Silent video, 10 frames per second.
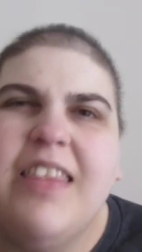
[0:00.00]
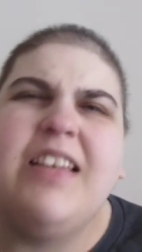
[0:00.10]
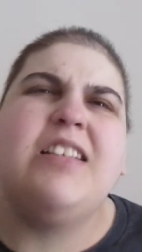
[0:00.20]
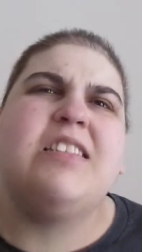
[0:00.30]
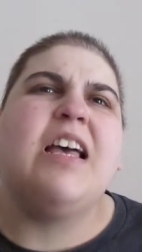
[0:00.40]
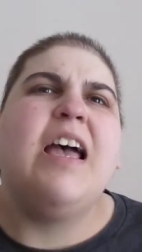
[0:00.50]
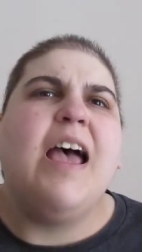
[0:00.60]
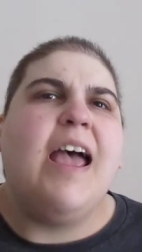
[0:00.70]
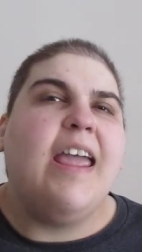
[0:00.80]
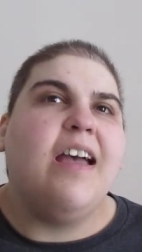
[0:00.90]
this
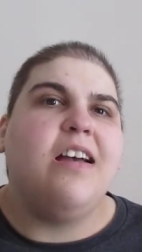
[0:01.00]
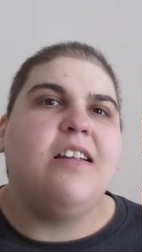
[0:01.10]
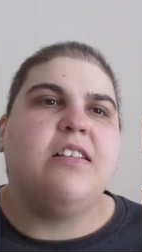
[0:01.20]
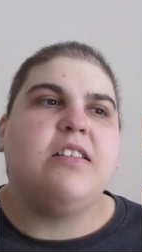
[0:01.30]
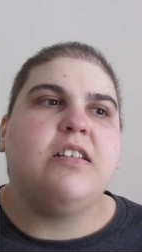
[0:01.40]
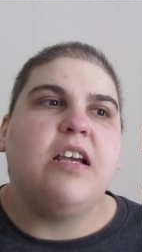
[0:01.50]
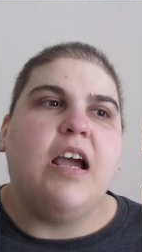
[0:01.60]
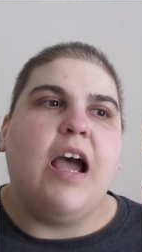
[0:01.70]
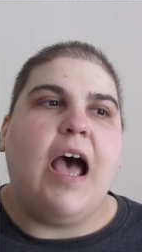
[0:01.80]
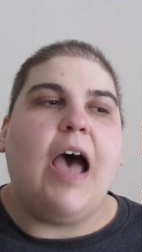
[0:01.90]
and
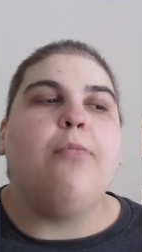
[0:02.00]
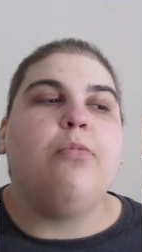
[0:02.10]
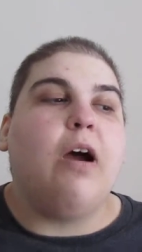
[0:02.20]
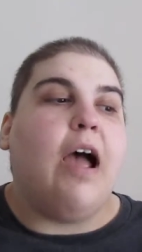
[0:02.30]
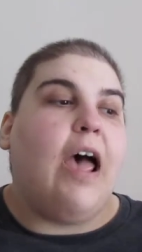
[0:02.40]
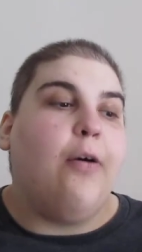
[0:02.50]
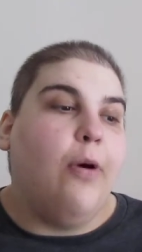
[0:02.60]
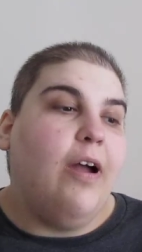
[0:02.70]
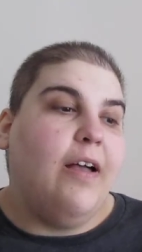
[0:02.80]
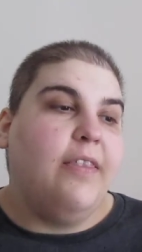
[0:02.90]
I, I
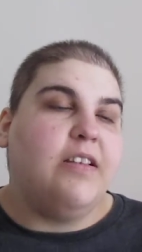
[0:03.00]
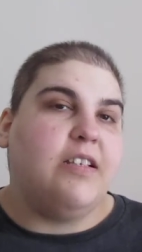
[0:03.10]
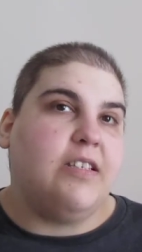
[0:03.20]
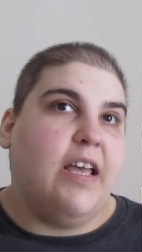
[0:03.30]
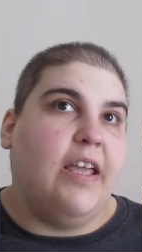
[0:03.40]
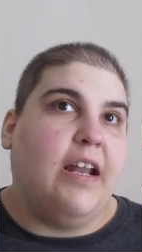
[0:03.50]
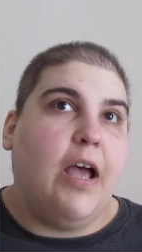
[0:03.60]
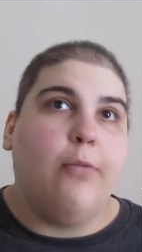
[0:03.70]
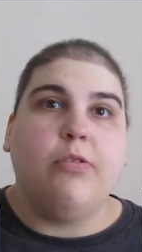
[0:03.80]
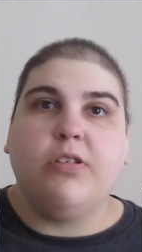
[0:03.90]
went on this site and I
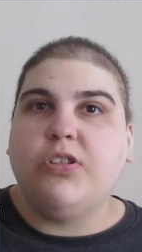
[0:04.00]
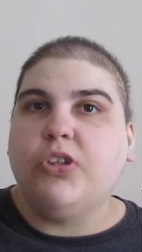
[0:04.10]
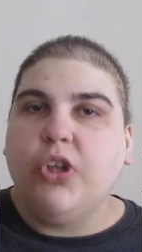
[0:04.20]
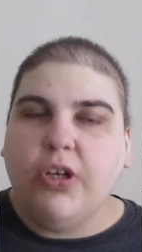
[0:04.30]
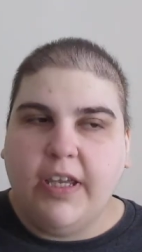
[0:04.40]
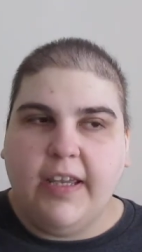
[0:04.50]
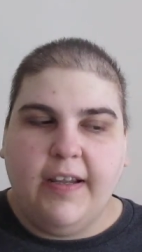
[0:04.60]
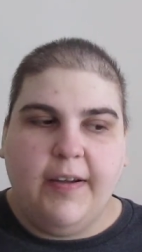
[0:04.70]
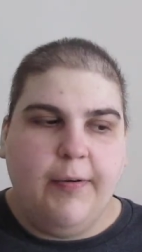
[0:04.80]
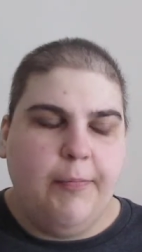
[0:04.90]
was
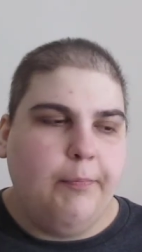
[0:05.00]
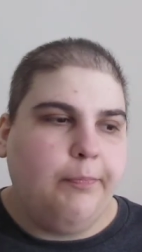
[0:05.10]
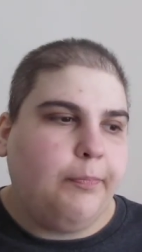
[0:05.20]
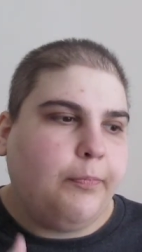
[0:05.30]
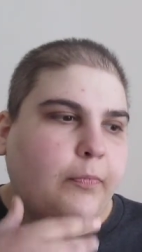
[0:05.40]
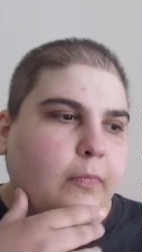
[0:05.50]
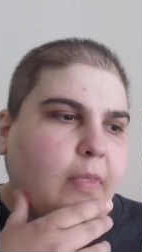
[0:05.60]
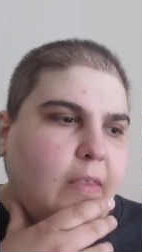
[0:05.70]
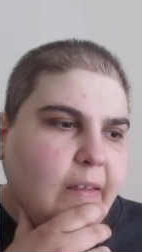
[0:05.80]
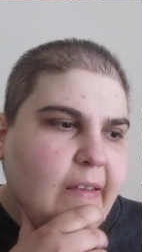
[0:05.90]
looking
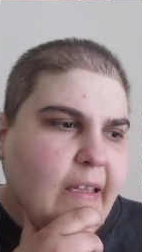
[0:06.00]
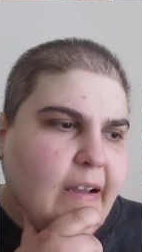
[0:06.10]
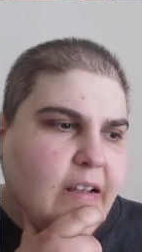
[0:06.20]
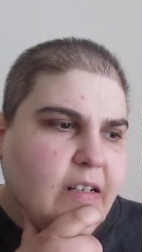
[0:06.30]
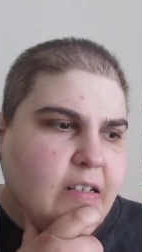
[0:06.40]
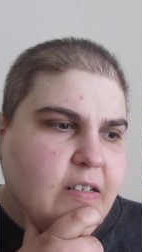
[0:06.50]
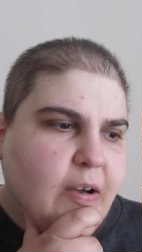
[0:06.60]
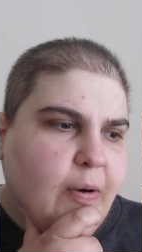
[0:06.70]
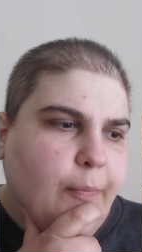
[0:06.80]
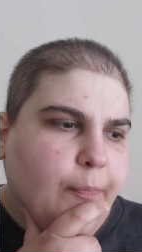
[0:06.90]
and
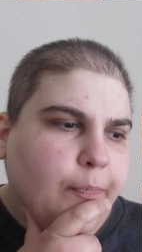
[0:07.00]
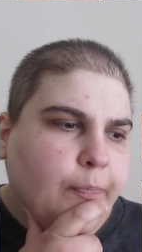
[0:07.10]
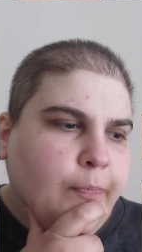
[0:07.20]
um,